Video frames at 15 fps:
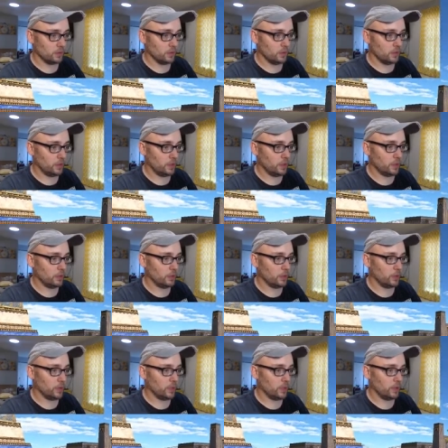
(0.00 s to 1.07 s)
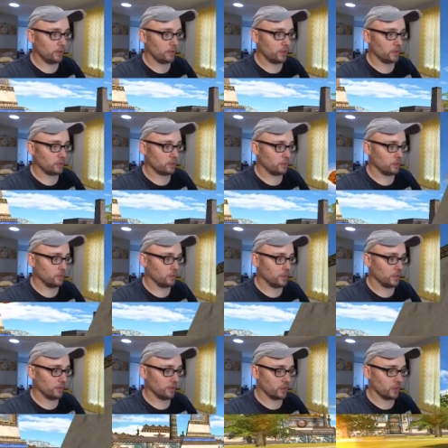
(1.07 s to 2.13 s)
Uh, what do I have that will be
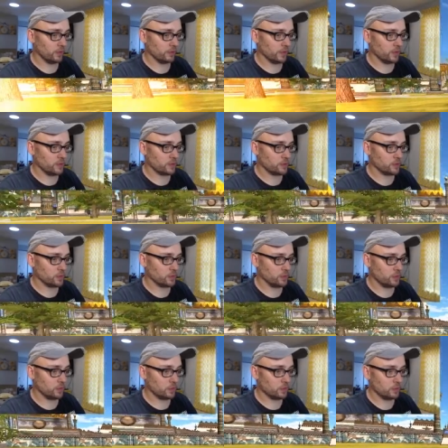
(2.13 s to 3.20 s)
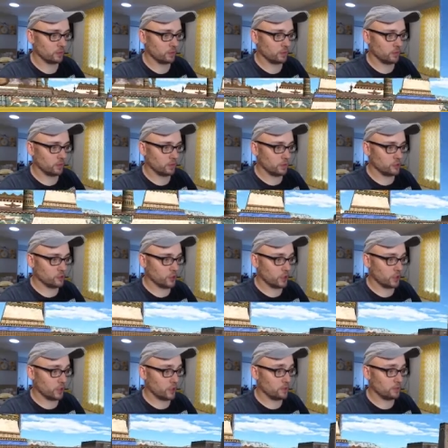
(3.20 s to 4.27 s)
effective against you.
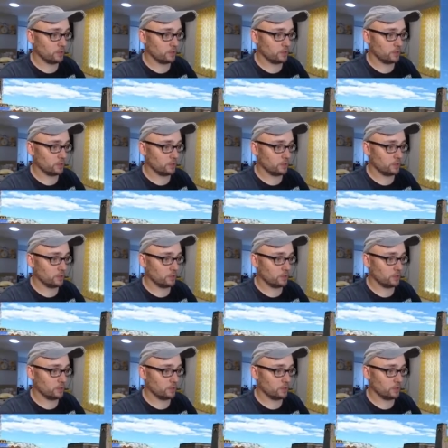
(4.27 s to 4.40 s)
Shotgun?